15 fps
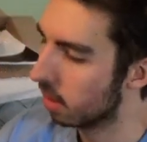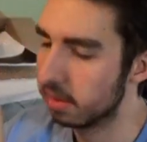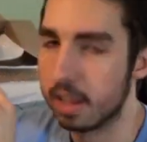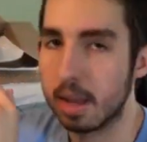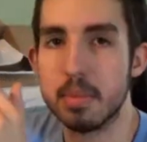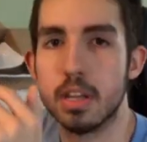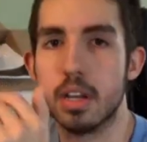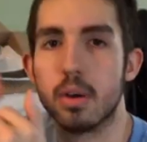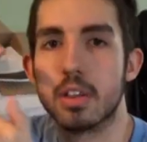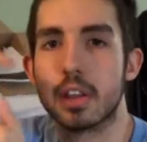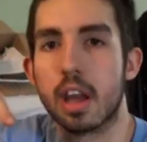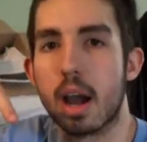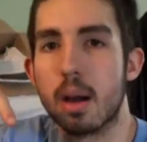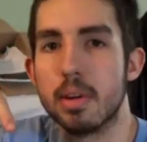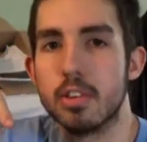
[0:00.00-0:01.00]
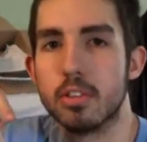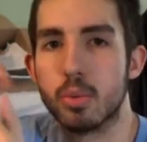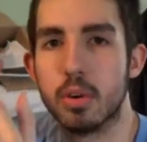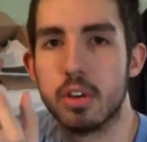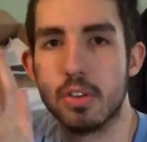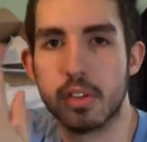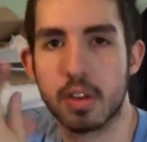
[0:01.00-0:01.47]
let me know in the comments
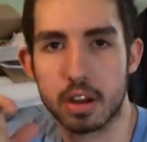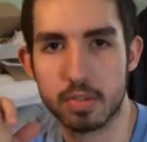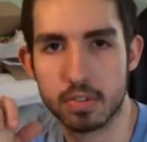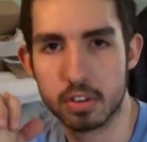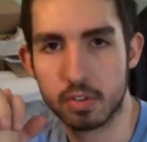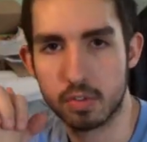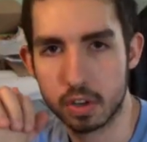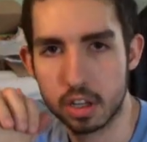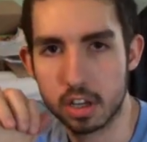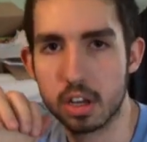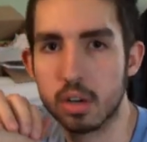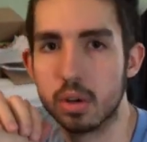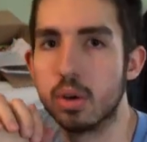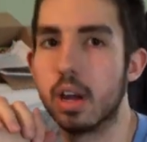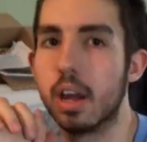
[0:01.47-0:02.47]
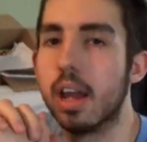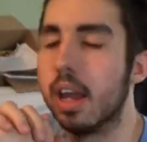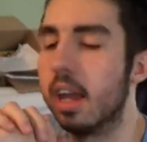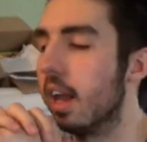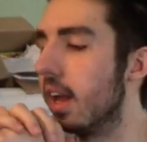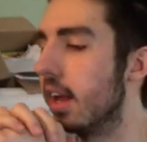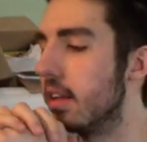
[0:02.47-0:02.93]
what you thought of this video,
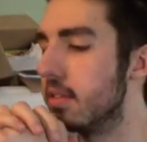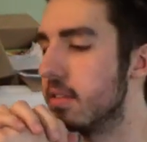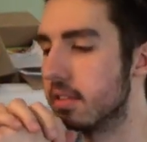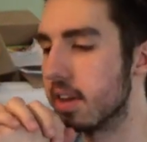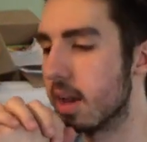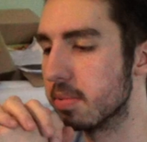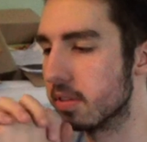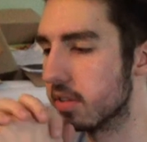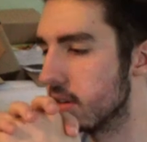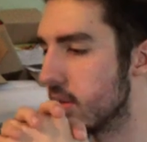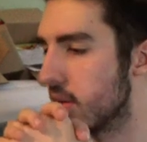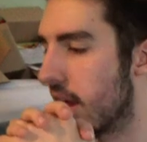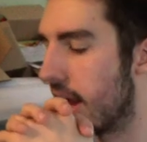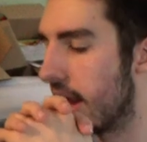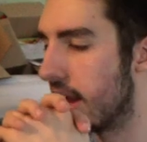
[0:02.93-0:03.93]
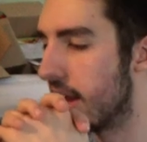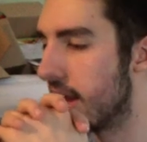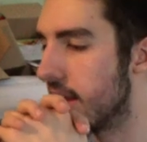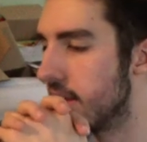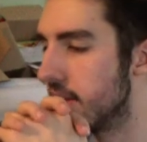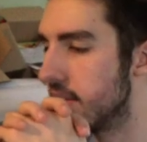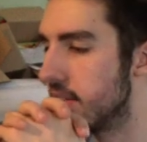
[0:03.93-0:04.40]
this episode,
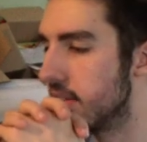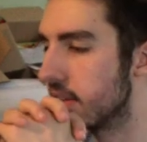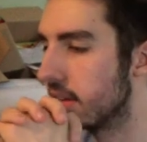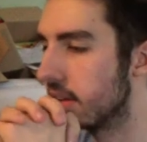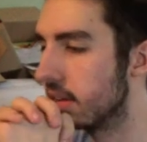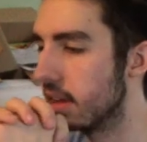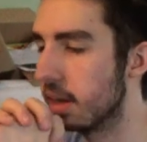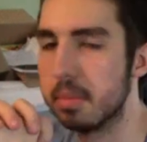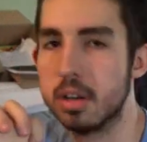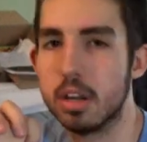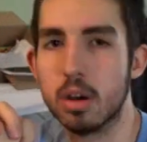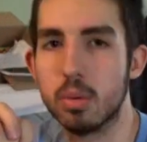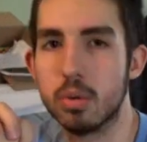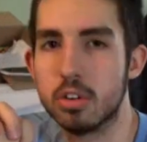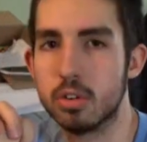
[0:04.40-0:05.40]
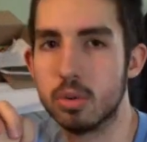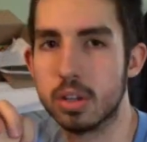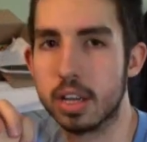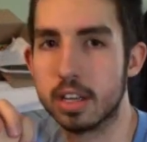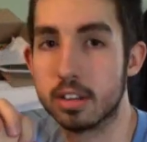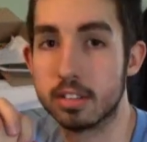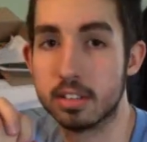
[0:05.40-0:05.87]
and let me know what you would
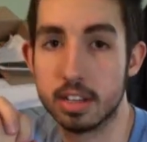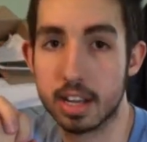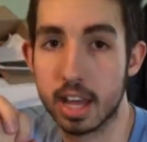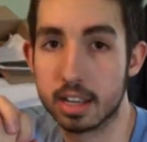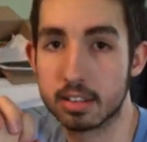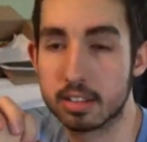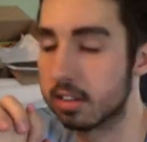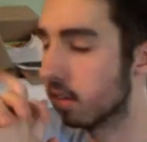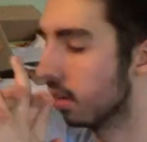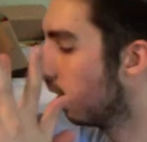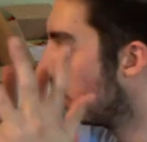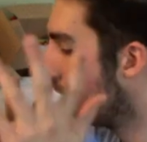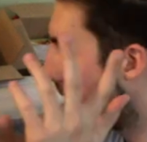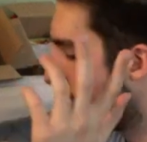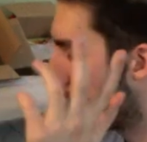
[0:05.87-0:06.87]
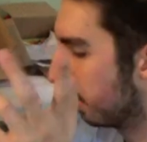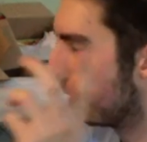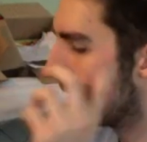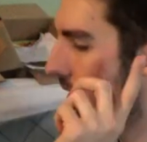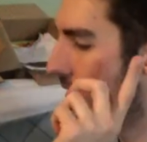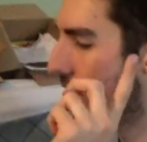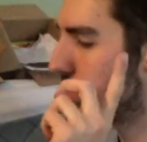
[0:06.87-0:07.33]
like to see next. I
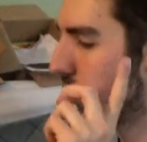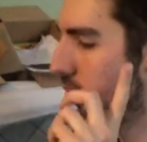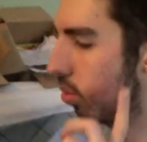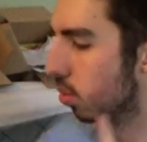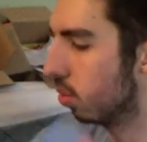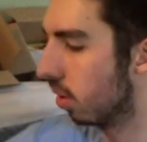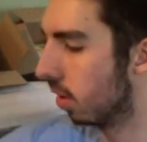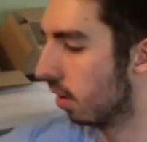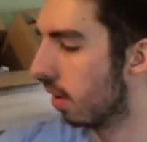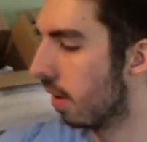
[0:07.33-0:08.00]
plan to,